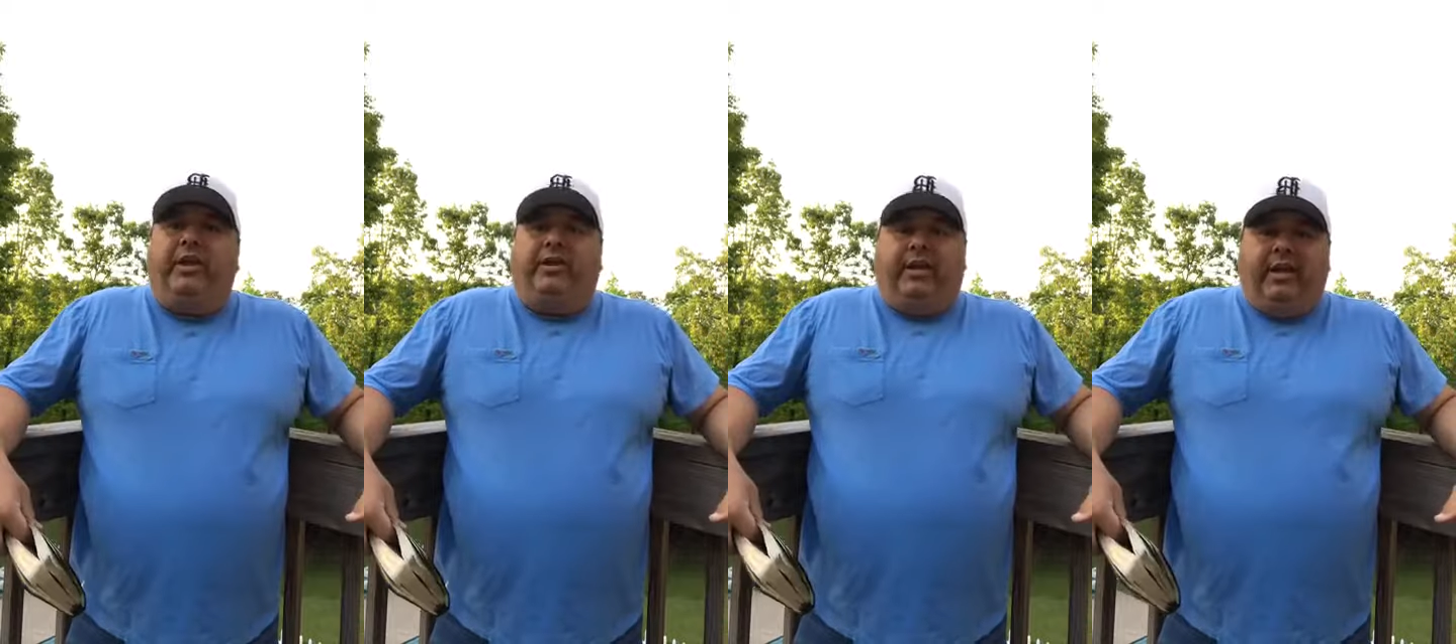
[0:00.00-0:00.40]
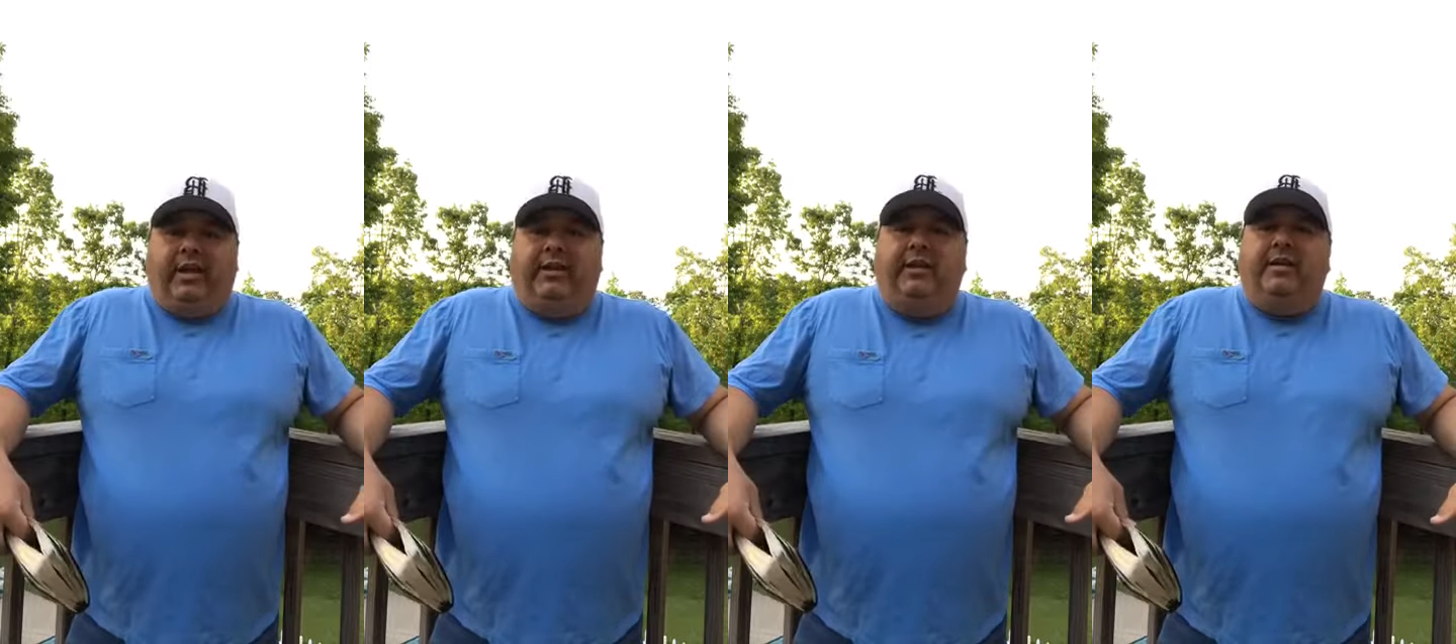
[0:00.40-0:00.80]

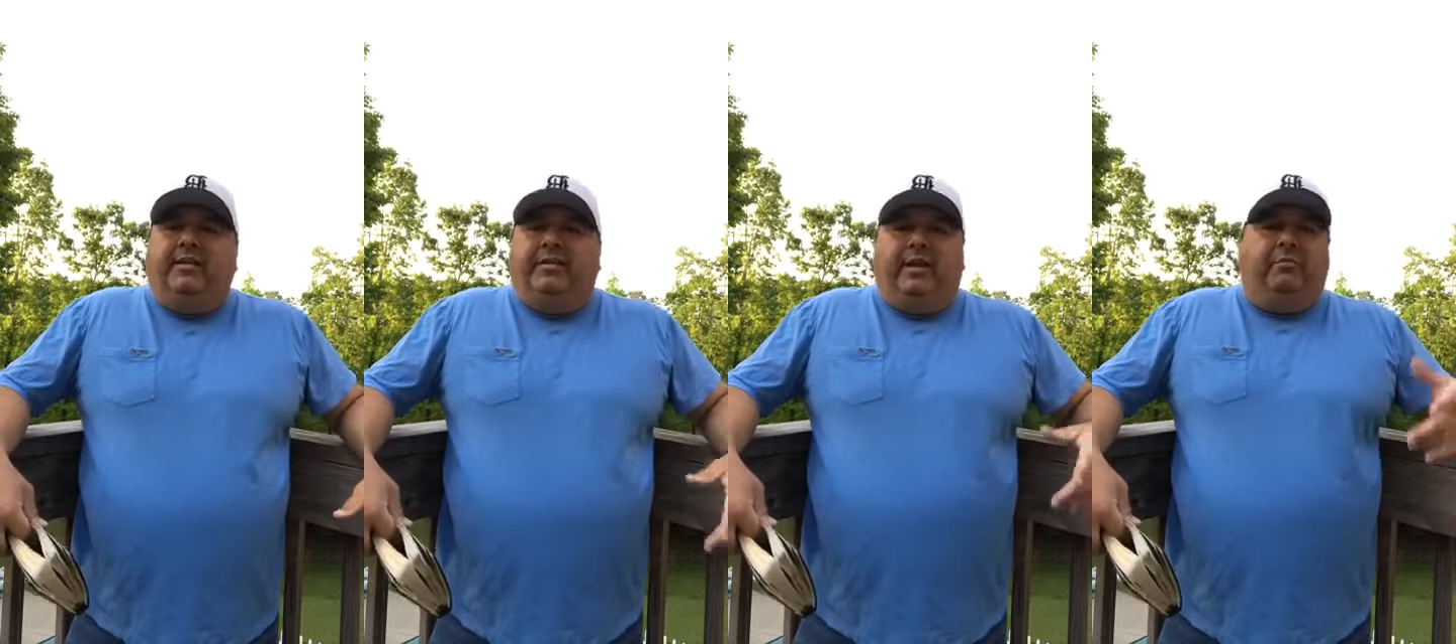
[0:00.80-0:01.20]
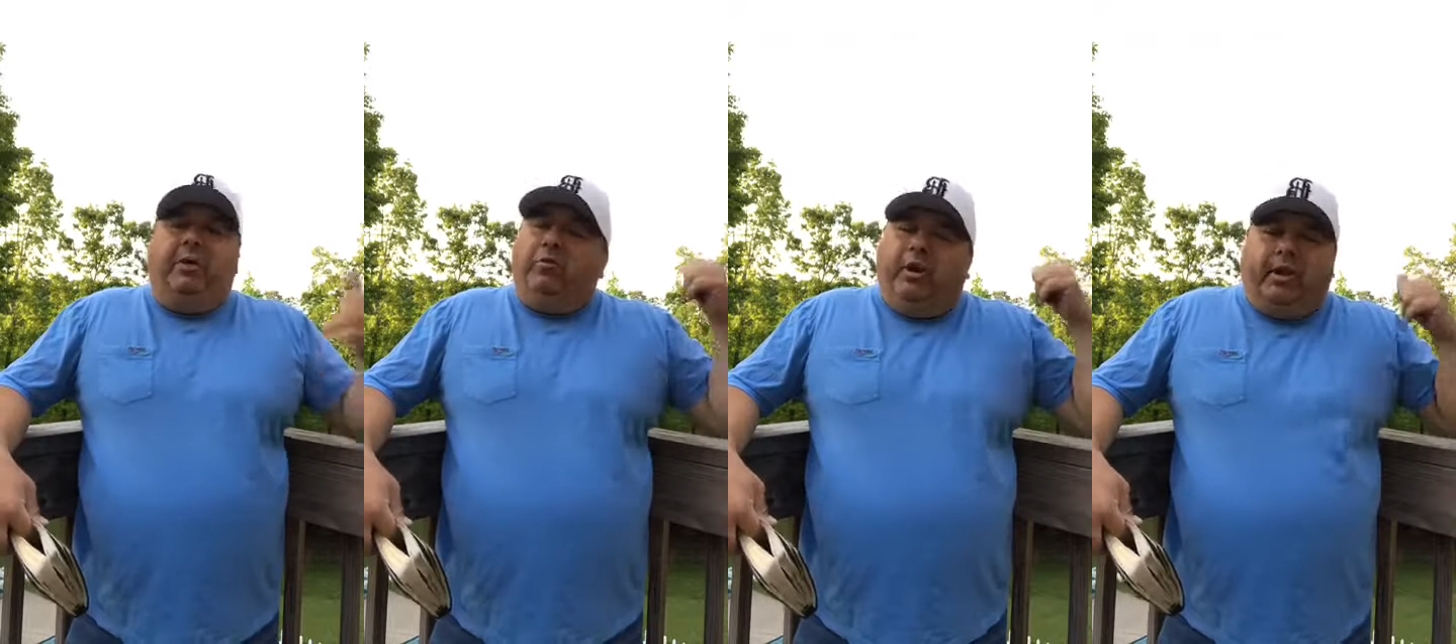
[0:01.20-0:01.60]
again, that it'll be
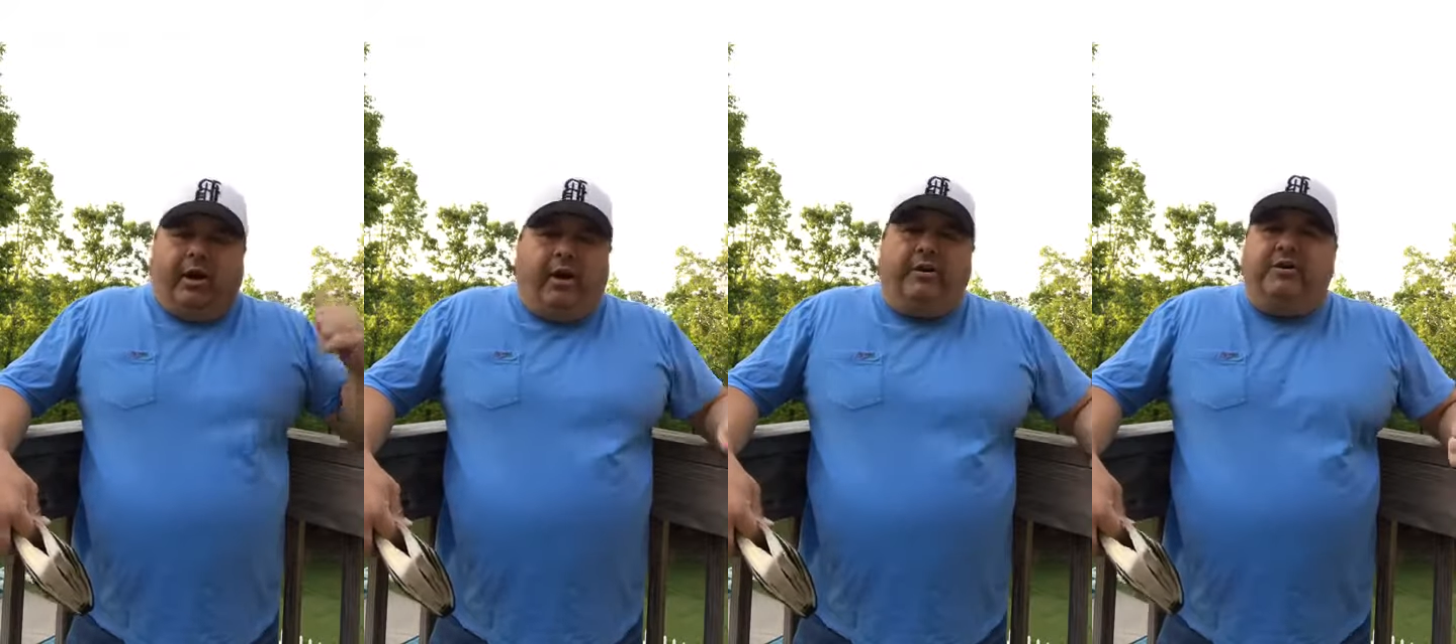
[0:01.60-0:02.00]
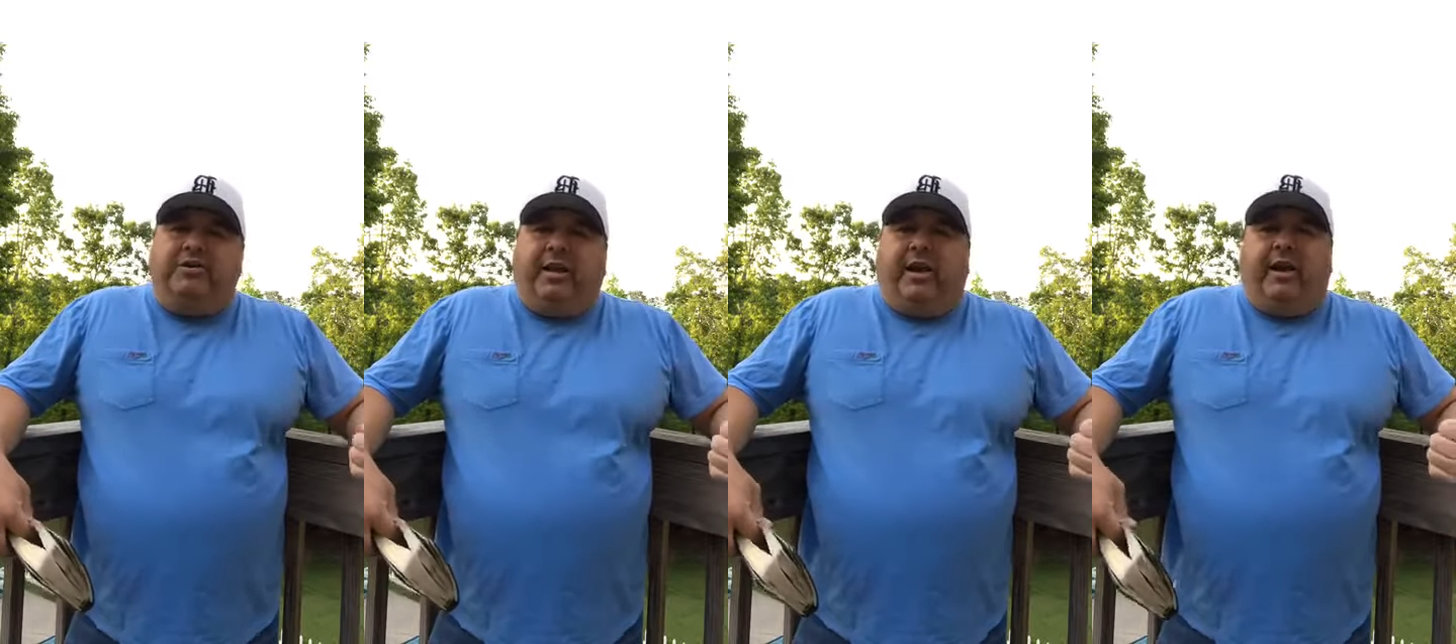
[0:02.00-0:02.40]
a way that honors
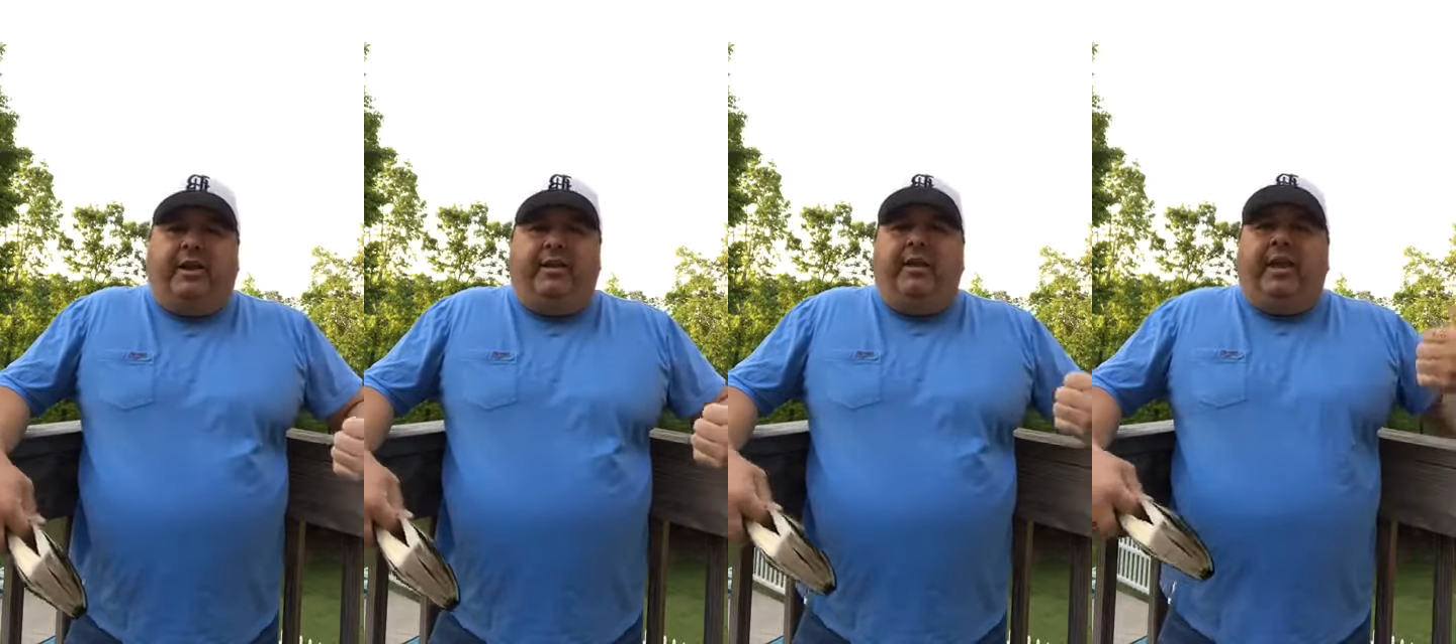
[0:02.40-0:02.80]
God